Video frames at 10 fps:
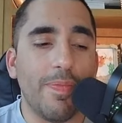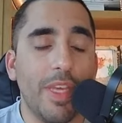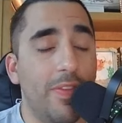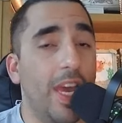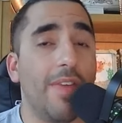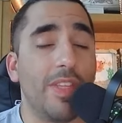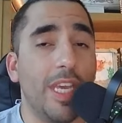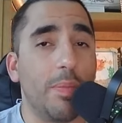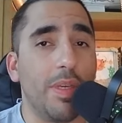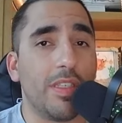If you haven't
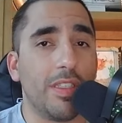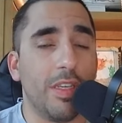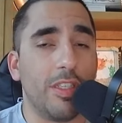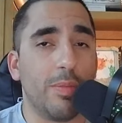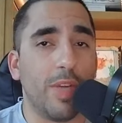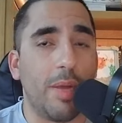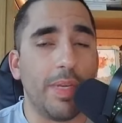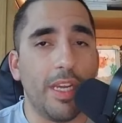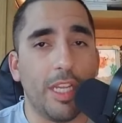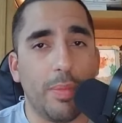yet, please consider subscribing
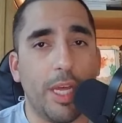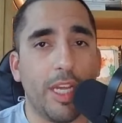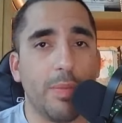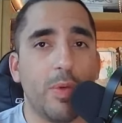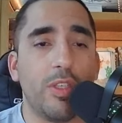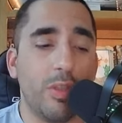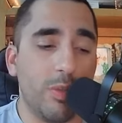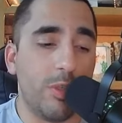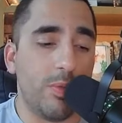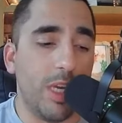here to the Blog and the Boys
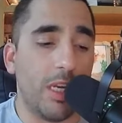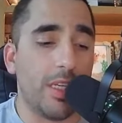YouTube channel.